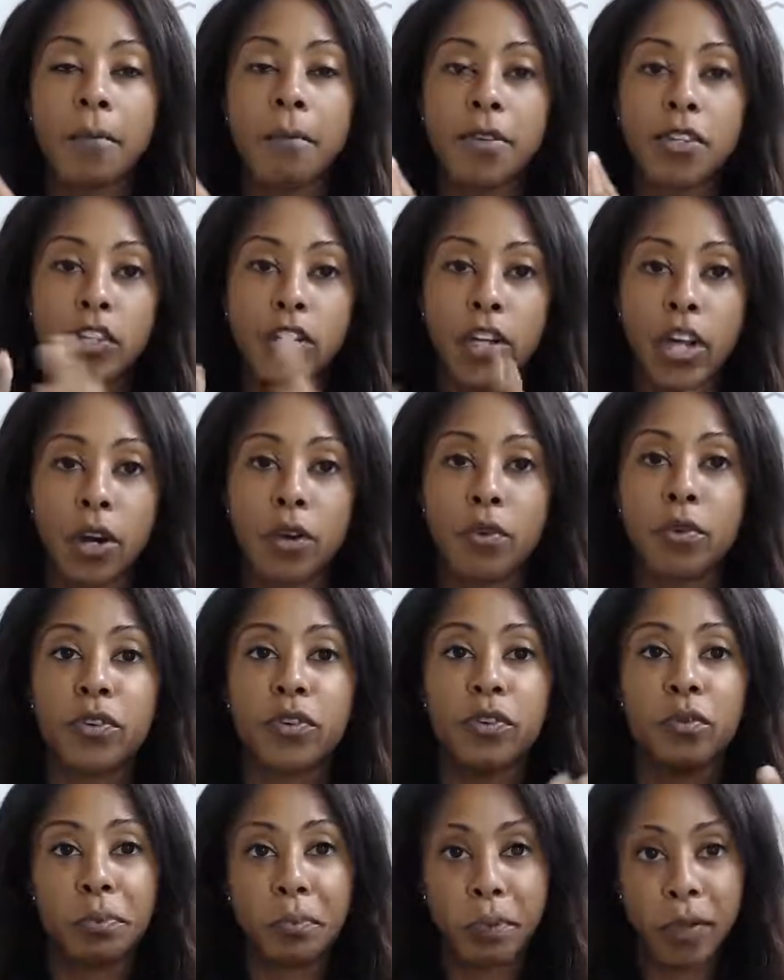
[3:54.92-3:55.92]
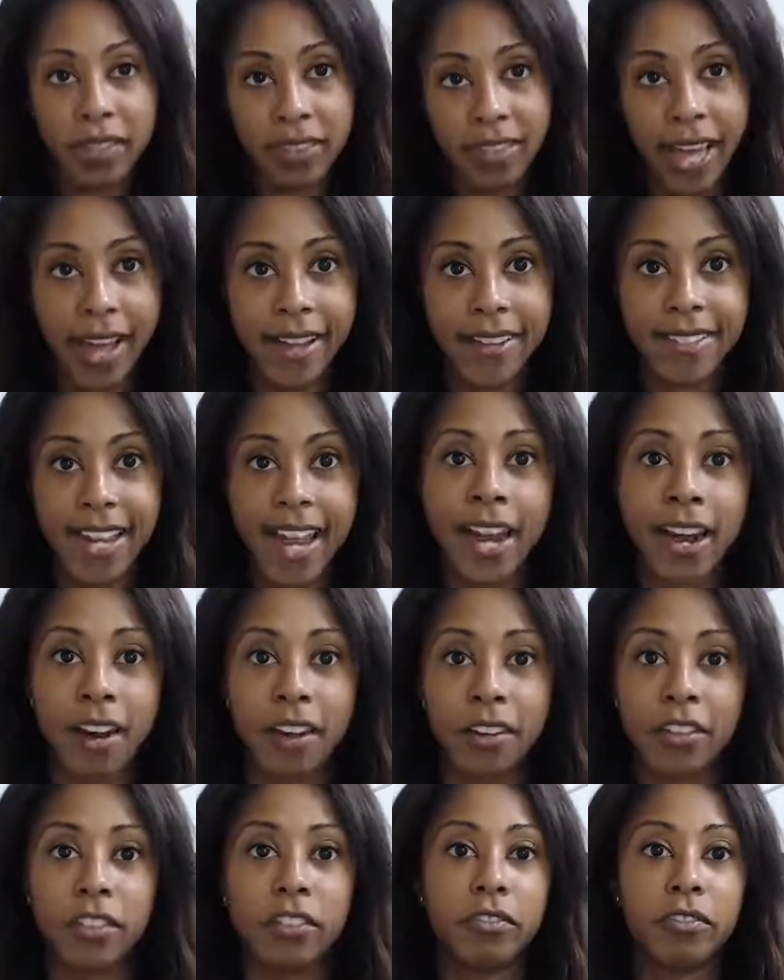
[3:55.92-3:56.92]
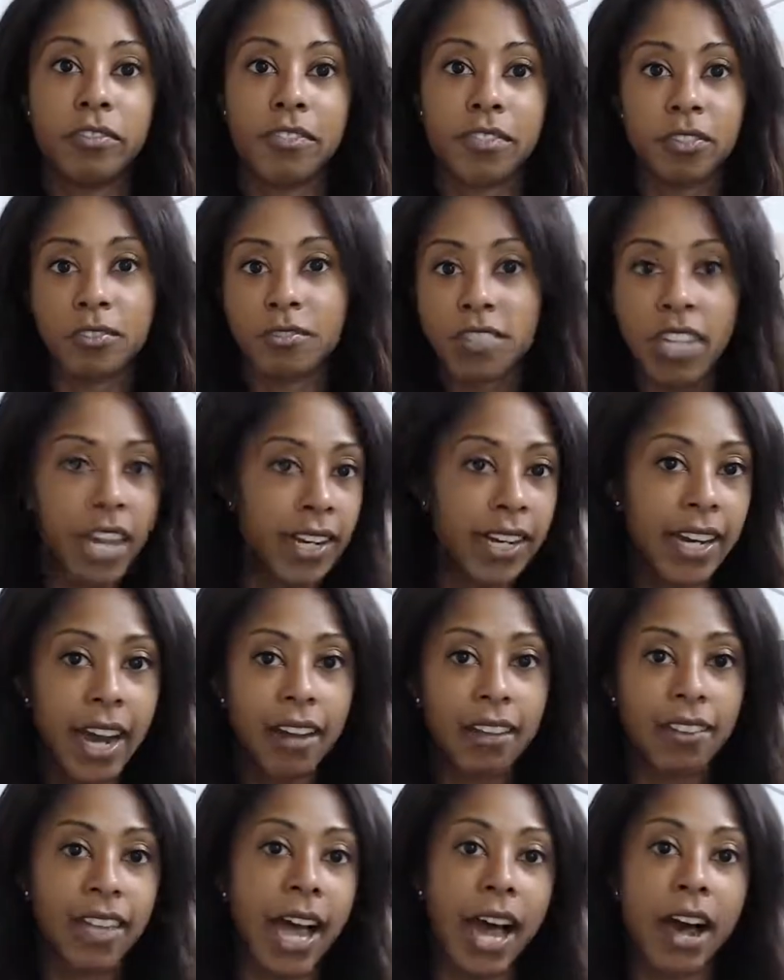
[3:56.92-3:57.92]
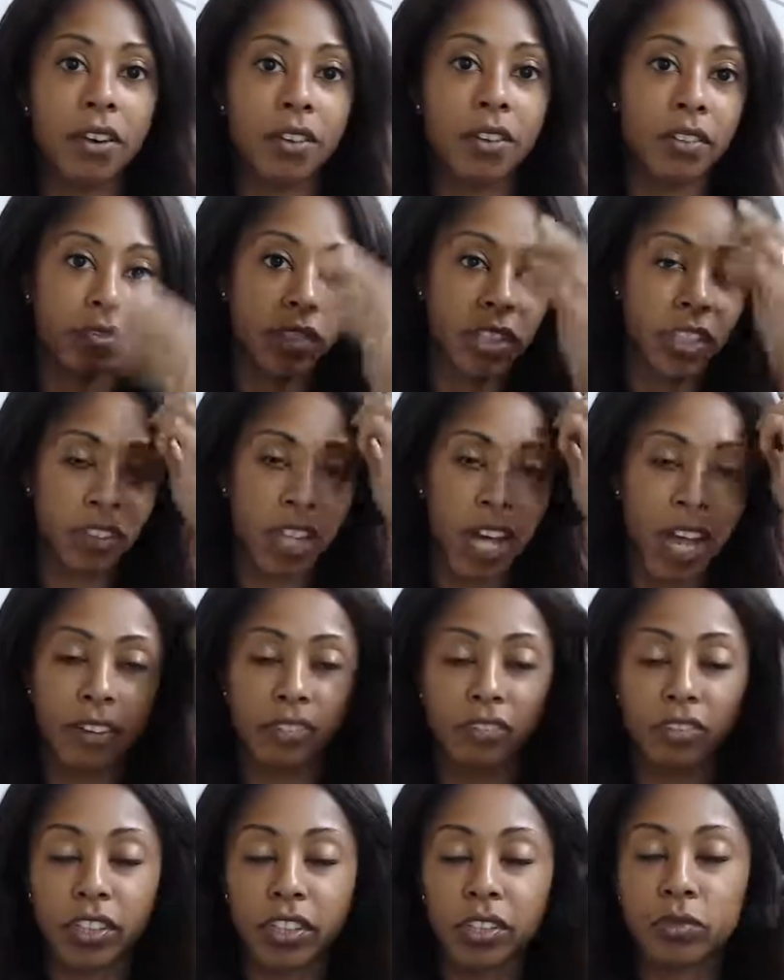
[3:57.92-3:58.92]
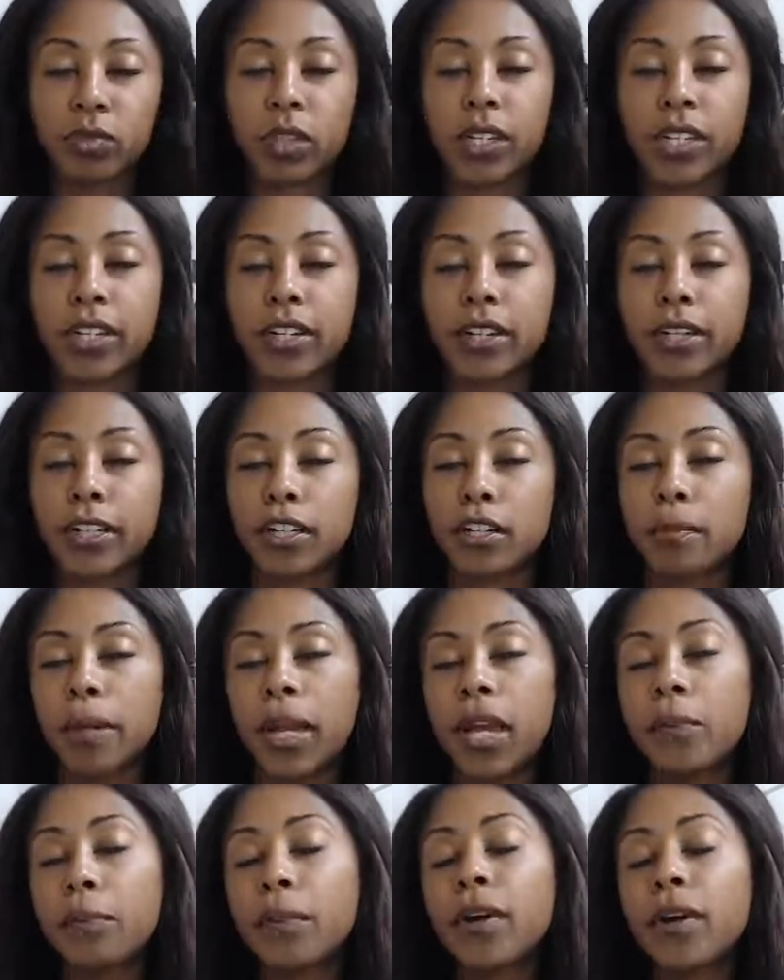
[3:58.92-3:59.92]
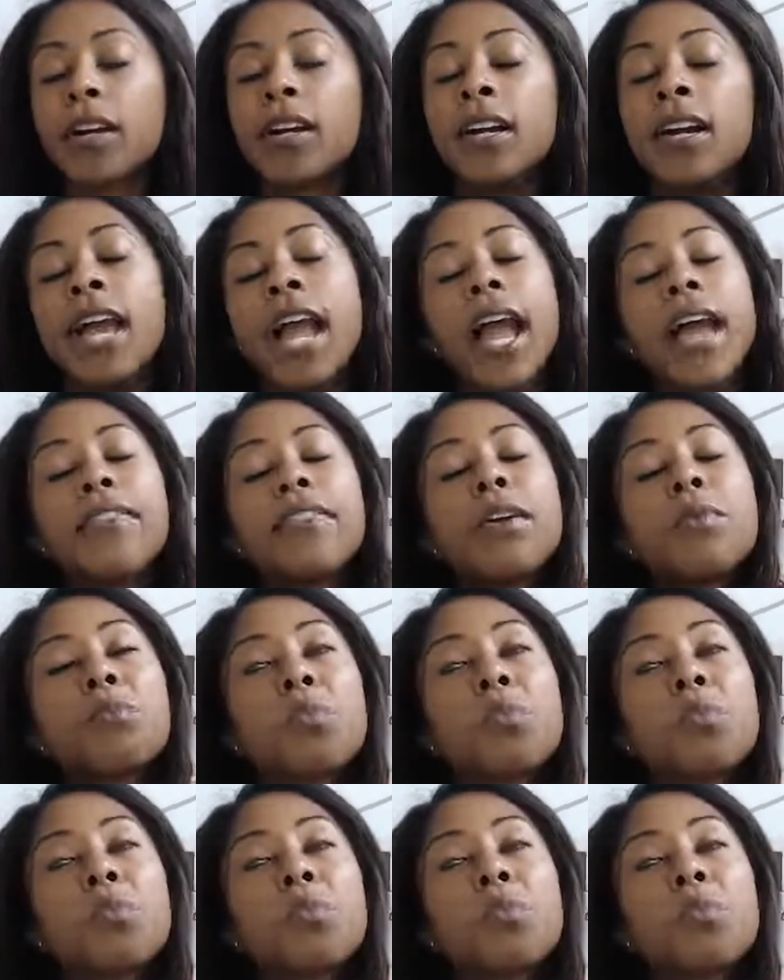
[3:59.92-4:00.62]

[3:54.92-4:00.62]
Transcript: you put that down, you said it out loud in real life, or you've written it on your paper, and then